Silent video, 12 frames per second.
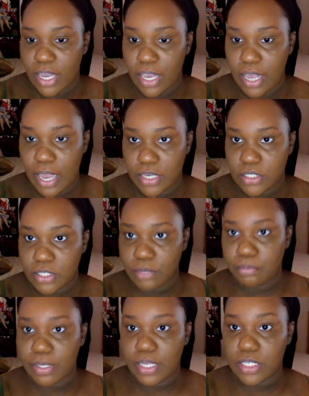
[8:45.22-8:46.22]
It
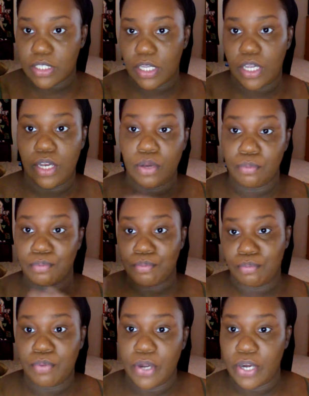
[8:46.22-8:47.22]
actually blends in
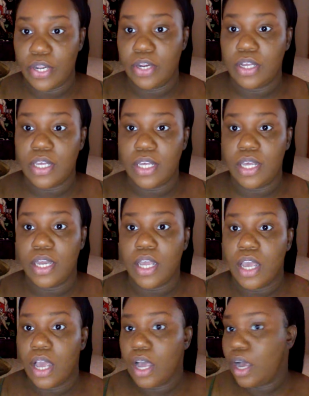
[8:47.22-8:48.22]
pretty good.
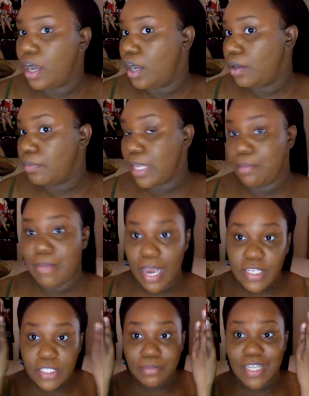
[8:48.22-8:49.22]
It
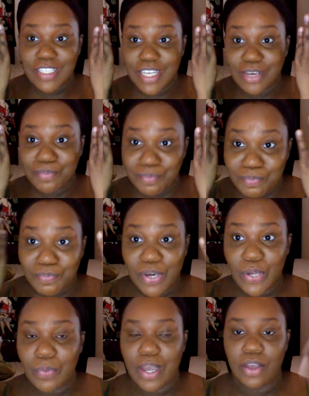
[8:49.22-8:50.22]
matches my skin
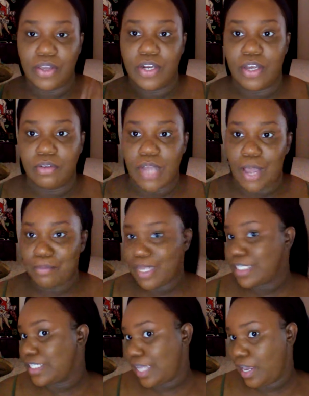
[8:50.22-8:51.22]
pretty well, you know, I
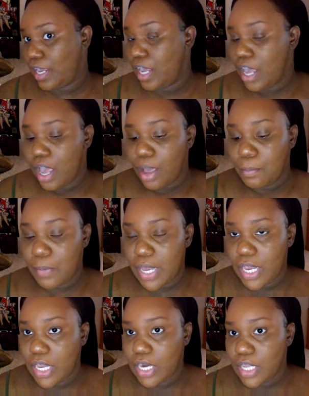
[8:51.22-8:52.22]
must say.
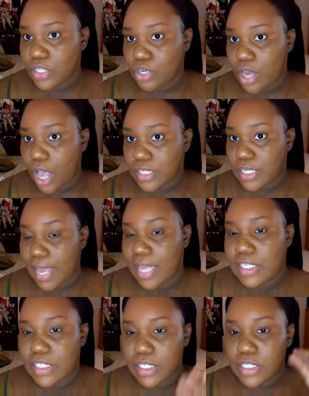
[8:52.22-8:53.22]
But it is going to
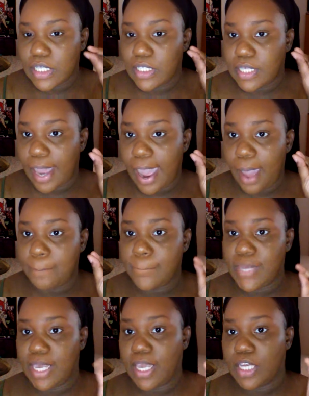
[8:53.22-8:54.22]
oxidize just a tad
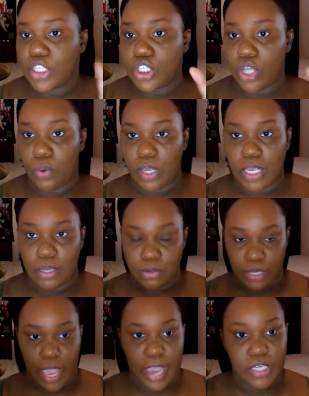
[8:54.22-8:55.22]
bit, so it can
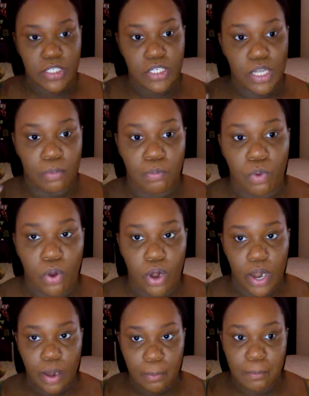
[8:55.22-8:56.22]
actually look
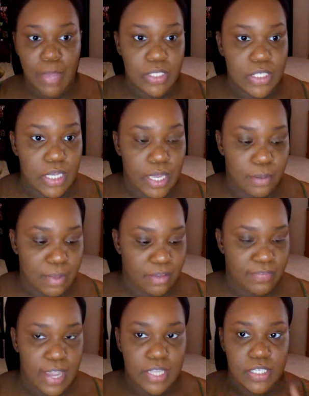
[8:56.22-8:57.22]
more melted in
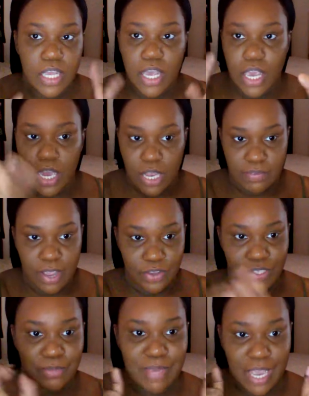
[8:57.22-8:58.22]
my face. And if
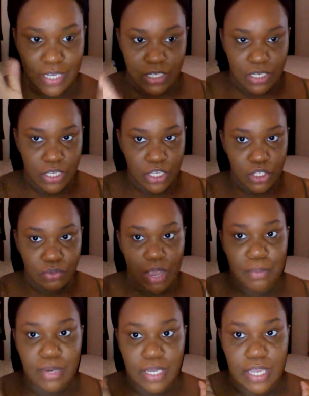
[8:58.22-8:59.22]
you see me guys looking this
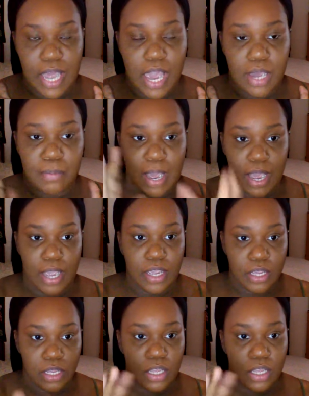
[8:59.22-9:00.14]
way, I'm looking at my